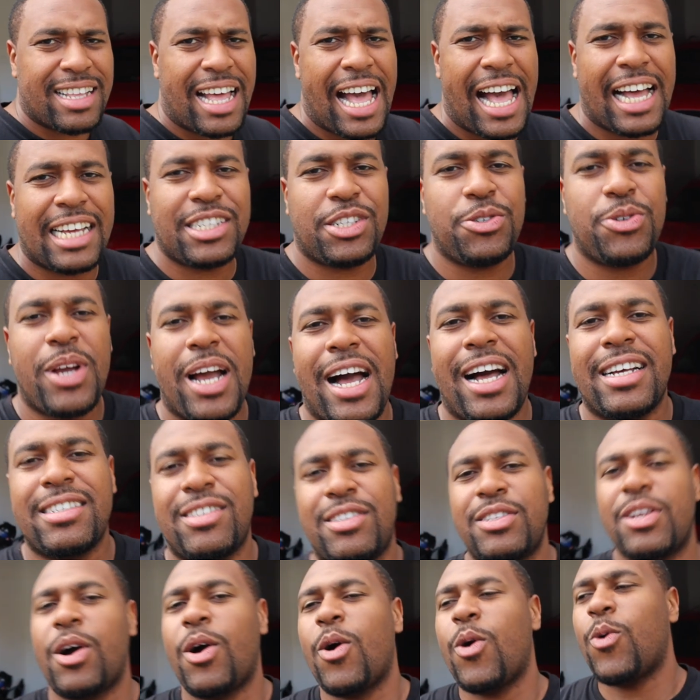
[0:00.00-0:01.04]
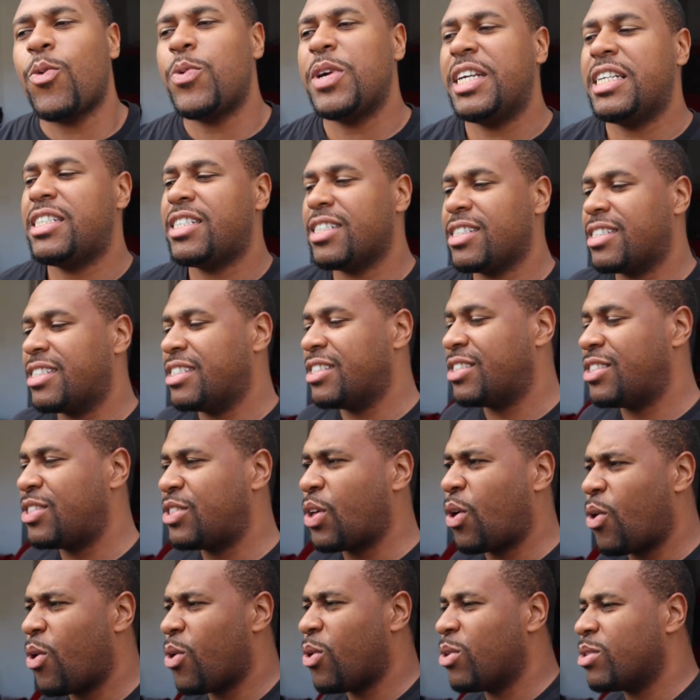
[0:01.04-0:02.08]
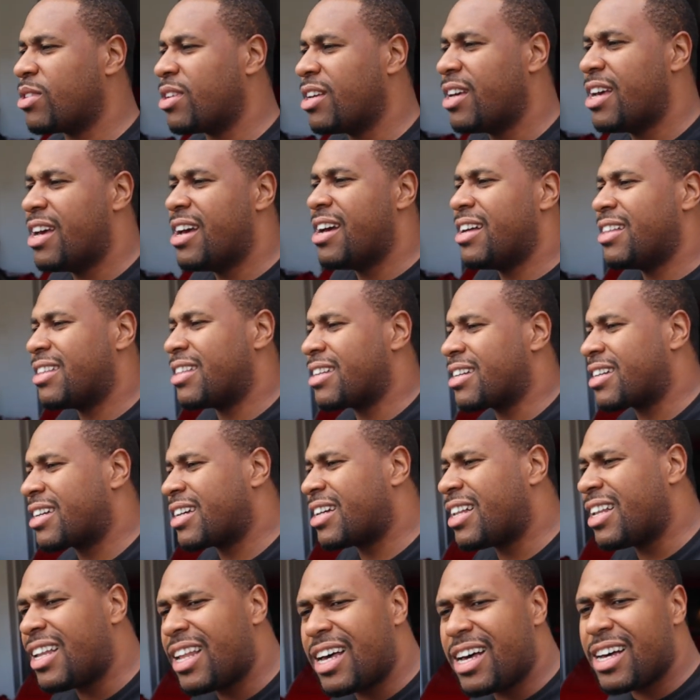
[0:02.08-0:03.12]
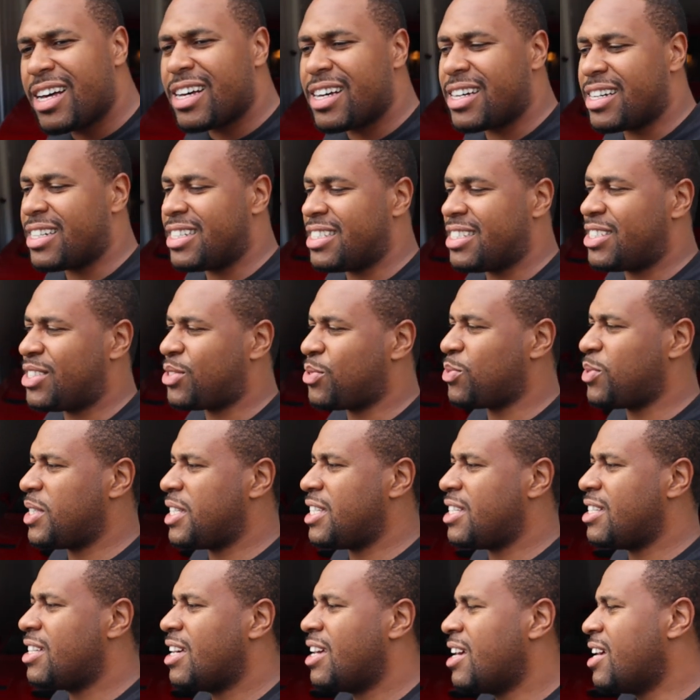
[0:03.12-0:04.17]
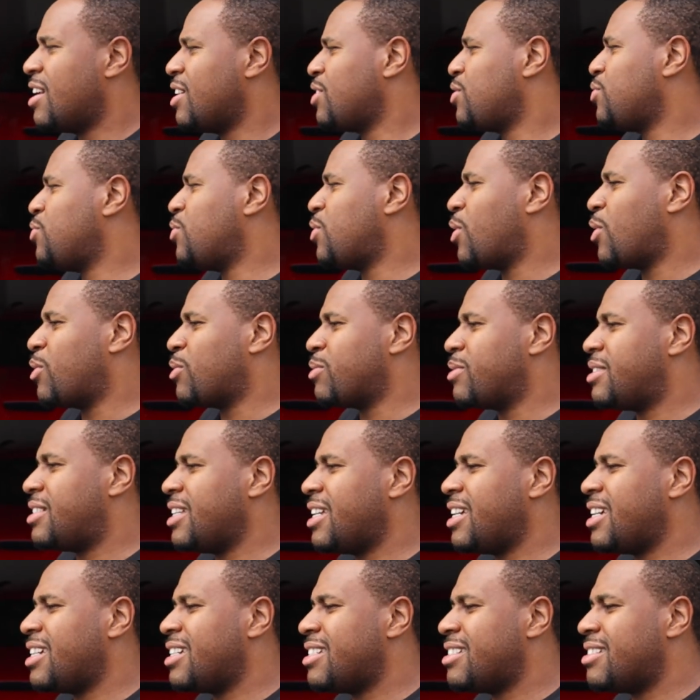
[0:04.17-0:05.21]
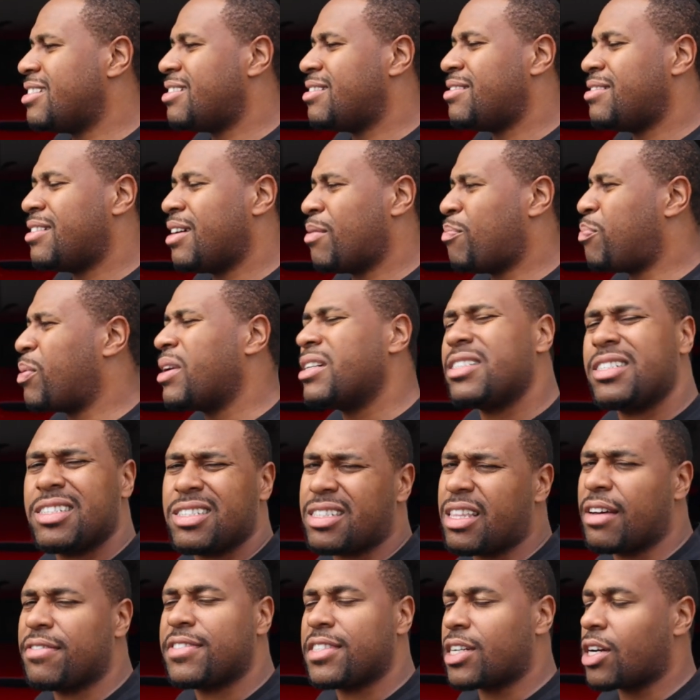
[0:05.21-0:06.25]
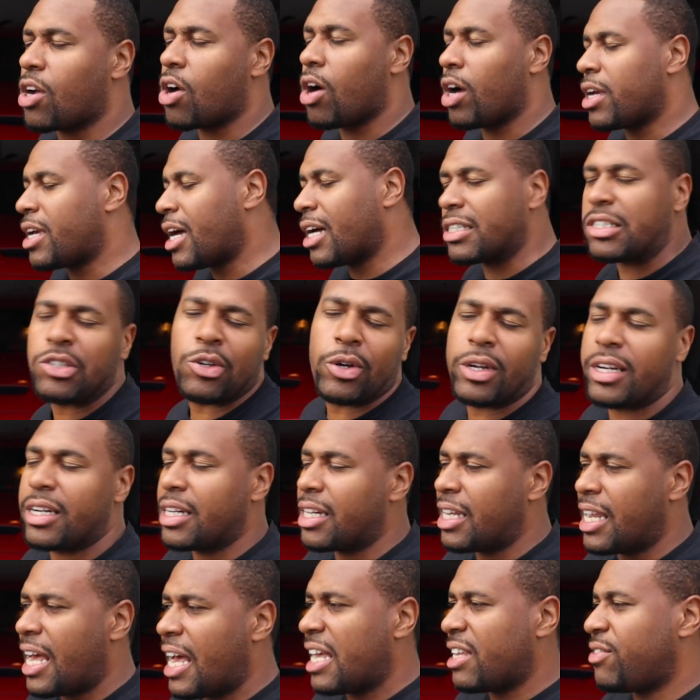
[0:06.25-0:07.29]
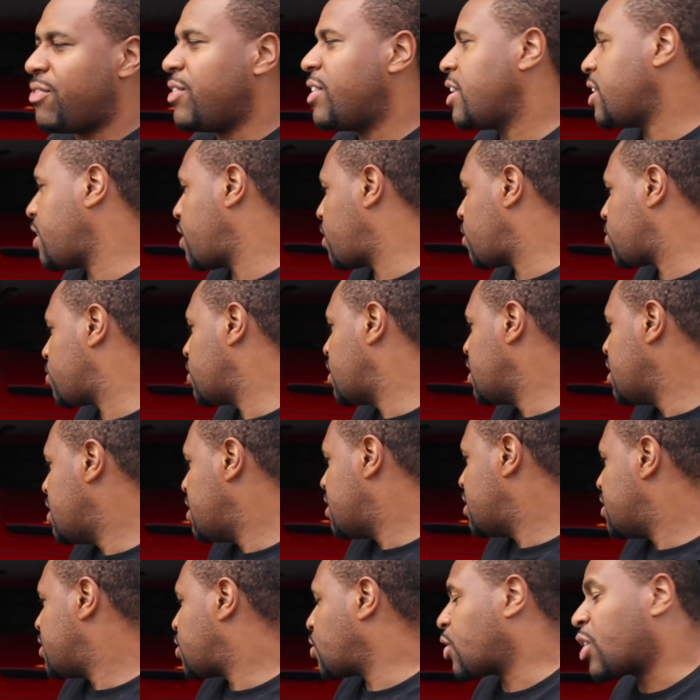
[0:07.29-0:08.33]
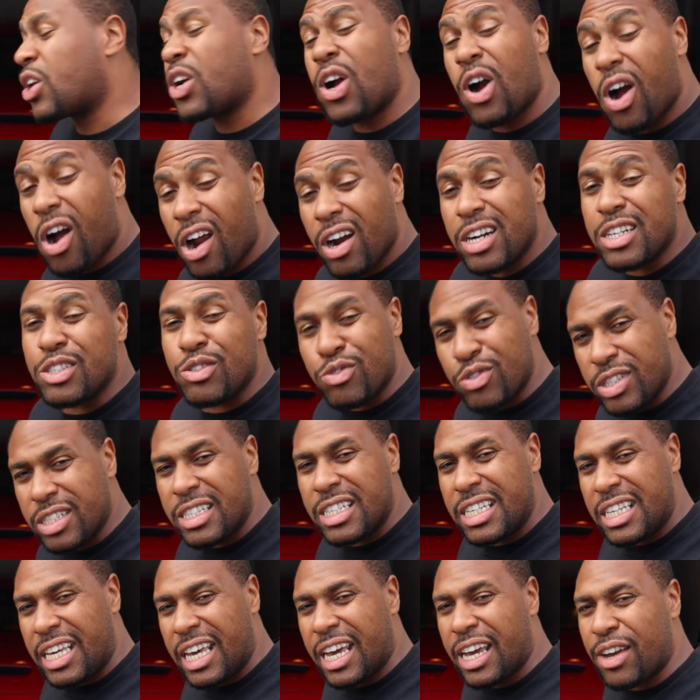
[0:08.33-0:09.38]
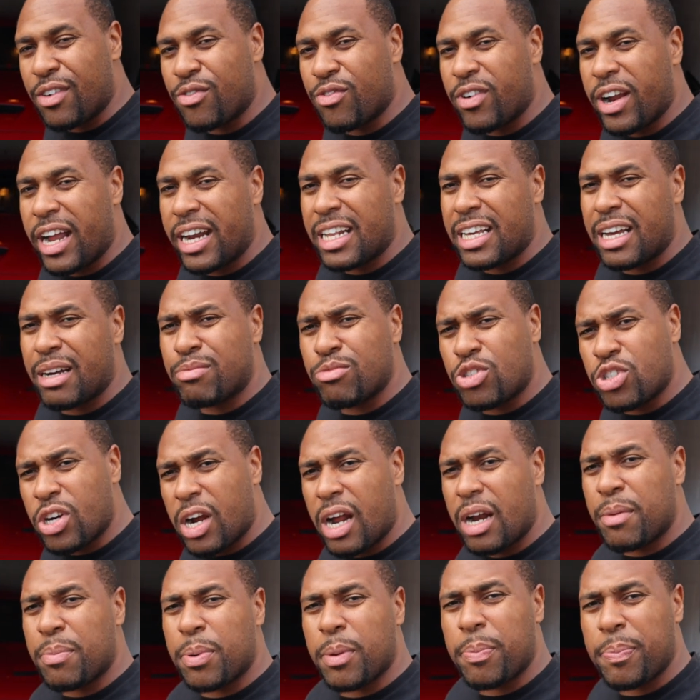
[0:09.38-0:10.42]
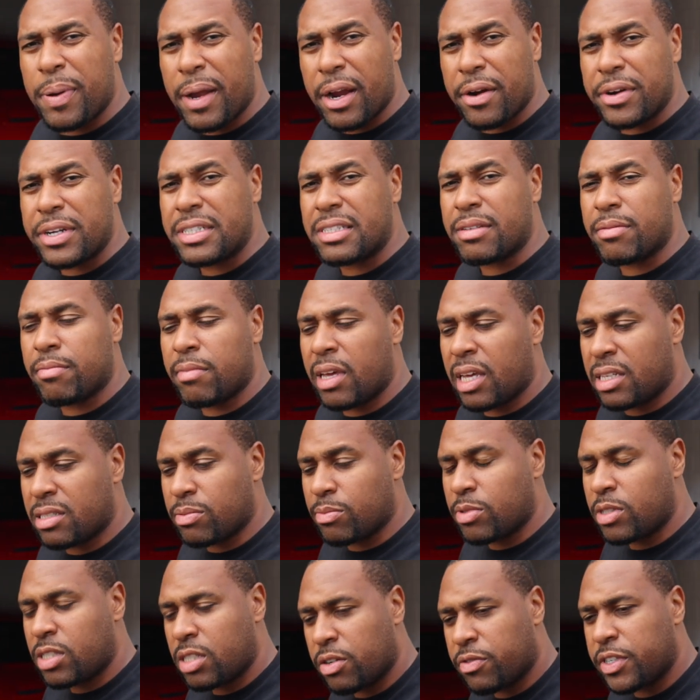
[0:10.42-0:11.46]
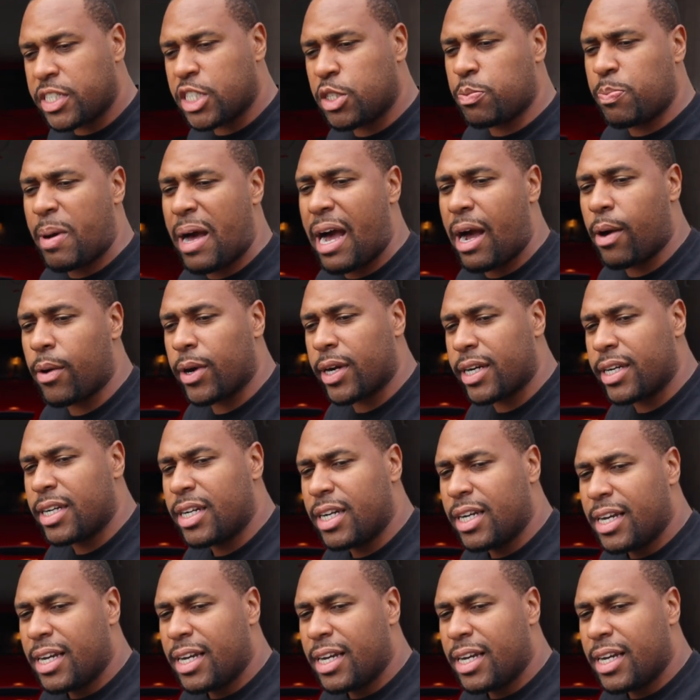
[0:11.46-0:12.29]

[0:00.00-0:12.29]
As you guys know, we just installed the clutch. We, you know, did a bunch of stuff to the car. Y'all saw it in the last video. So the car is really getting ready. I'm trying to prepare it to make some serious power.